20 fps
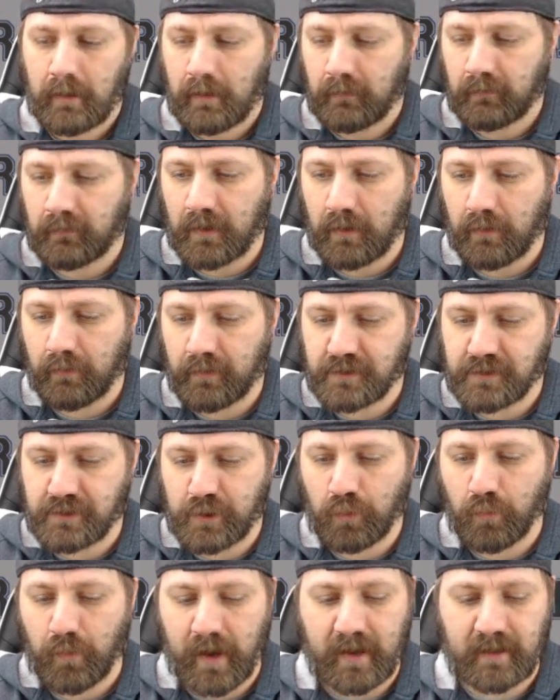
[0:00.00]
So there's
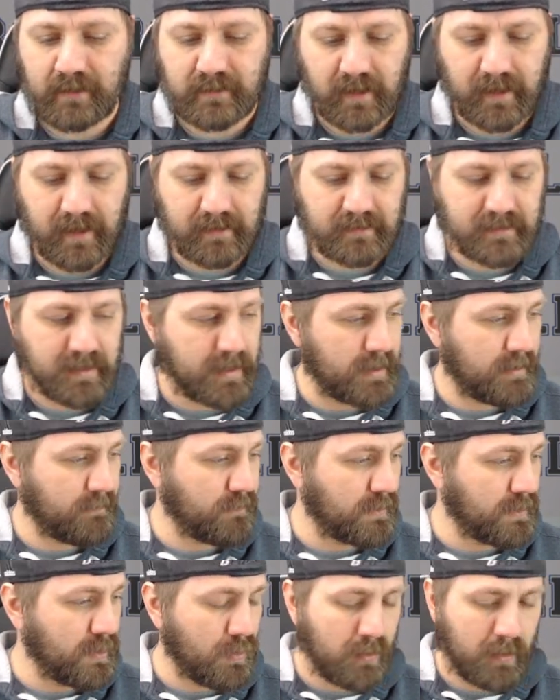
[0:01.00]
two ways. Like I said, if
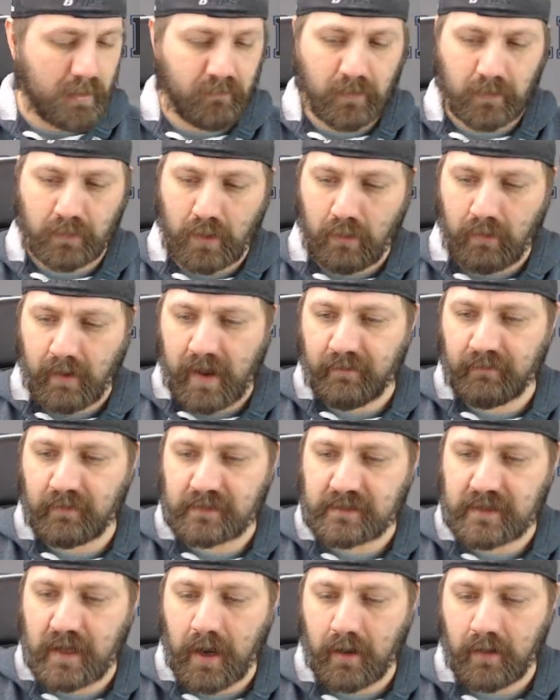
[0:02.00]
you don't have the
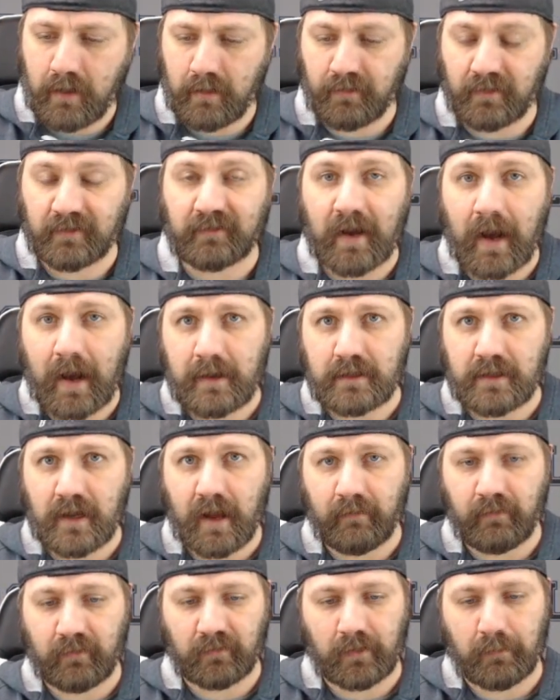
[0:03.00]
solder is
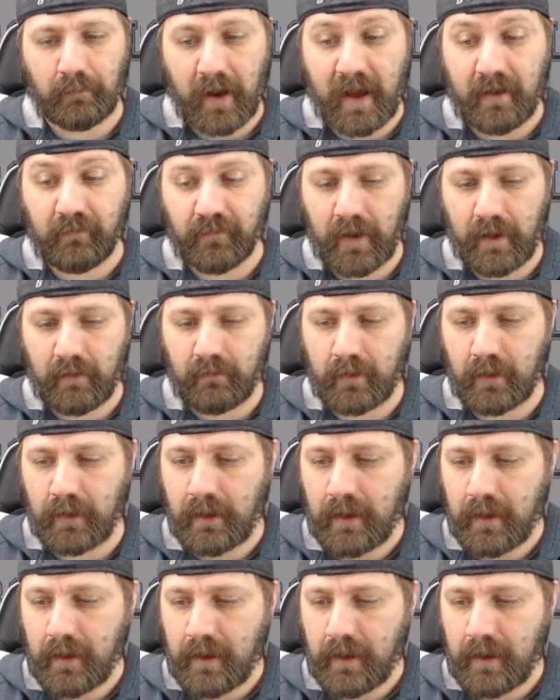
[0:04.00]
obviously my favorite.